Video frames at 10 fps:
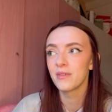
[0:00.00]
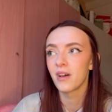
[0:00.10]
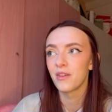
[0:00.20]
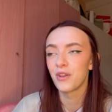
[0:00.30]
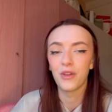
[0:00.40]

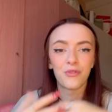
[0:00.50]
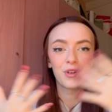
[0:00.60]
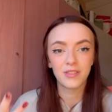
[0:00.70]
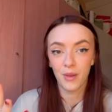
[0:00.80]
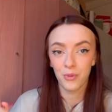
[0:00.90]
I don't know, for
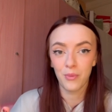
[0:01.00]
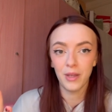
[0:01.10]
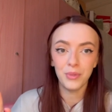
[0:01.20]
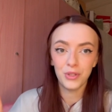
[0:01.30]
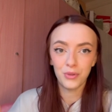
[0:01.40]
example,
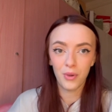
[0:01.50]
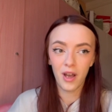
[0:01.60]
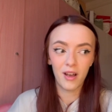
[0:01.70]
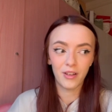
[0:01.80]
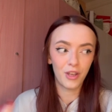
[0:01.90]
maybe you
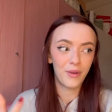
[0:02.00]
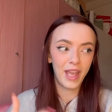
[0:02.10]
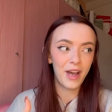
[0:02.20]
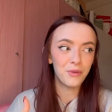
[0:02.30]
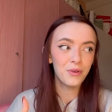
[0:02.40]
are
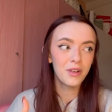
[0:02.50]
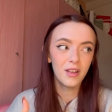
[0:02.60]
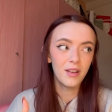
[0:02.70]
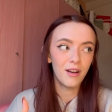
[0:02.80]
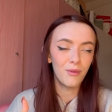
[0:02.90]
going out
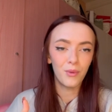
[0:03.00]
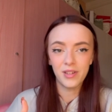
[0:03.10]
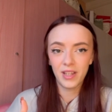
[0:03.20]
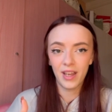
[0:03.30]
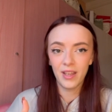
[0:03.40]
on
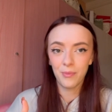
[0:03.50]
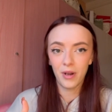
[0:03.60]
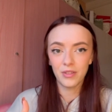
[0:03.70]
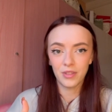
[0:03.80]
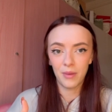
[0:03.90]
one day,
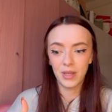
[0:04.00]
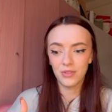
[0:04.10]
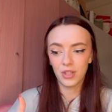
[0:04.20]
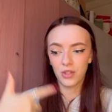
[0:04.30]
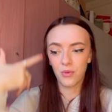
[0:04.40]
but that
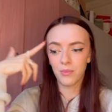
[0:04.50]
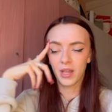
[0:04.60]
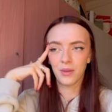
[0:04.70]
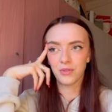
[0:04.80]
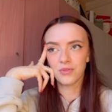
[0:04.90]
means that you won't be
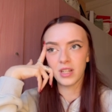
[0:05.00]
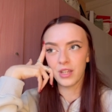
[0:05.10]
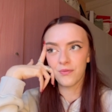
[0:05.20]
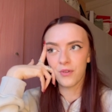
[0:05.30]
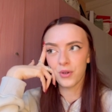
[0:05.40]
able to
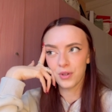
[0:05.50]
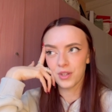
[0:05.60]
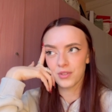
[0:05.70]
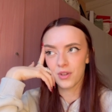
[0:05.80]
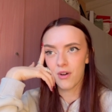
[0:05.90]
really
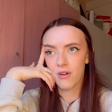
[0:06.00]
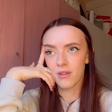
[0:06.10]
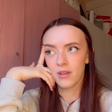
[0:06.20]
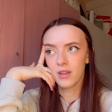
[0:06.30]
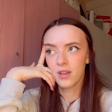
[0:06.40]
focus
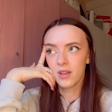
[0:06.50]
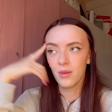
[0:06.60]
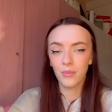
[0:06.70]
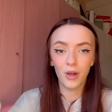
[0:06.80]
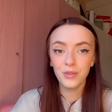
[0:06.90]
on
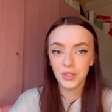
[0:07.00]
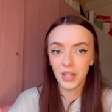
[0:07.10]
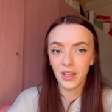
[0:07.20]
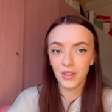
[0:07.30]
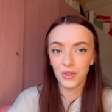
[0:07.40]

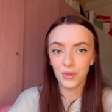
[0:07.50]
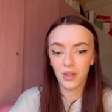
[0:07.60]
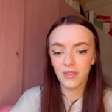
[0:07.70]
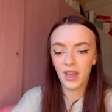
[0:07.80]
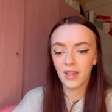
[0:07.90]
posting, you
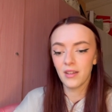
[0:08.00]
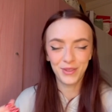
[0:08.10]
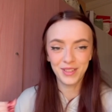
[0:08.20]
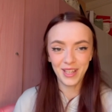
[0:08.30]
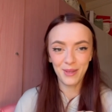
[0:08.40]
can then,
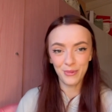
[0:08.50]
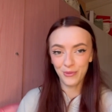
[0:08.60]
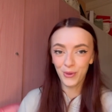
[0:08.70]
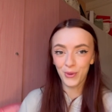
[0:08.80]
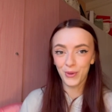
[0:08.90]
the day
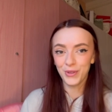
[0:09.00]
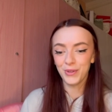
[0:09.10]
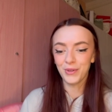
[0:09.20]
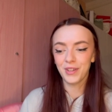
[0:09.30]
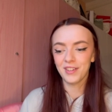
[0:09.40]
before,
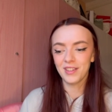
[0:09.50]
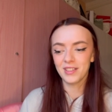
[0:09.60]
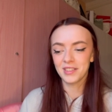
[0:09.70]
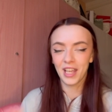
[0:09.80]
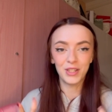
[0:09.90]
you can
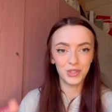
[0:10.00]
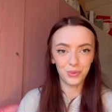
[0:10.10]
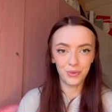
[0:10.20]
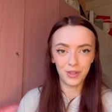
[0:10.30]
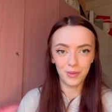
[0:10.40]

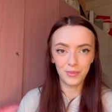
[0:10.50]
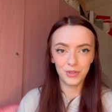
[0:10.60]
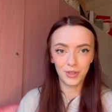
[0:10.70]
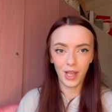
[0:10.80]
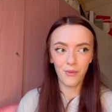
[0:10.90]
schedule them
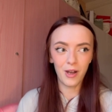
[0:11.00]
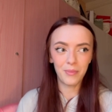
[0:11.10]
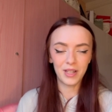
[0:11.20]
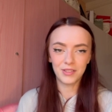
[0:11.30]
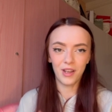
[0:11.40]
to go up
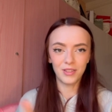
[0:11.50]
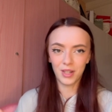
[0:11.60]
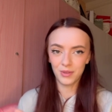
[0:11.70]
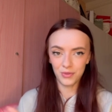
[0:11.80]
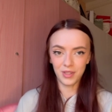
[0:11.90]
at certain
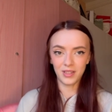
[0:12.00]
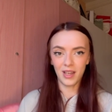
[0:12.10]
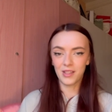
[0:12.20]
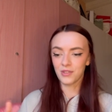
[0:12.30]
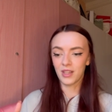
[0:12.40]
times throughout the
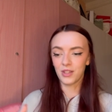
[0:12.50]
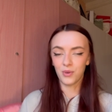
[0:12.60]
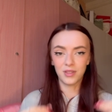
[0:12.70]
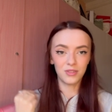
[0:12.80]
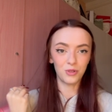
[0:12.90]
day so that you
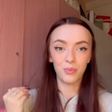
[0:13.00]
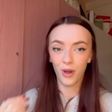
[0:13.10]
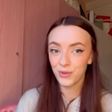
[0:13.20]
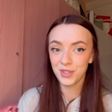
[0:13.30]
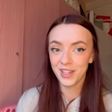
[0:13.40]
are still
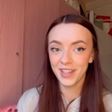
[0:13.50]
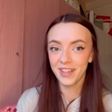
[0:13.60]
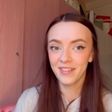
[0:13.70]
posting.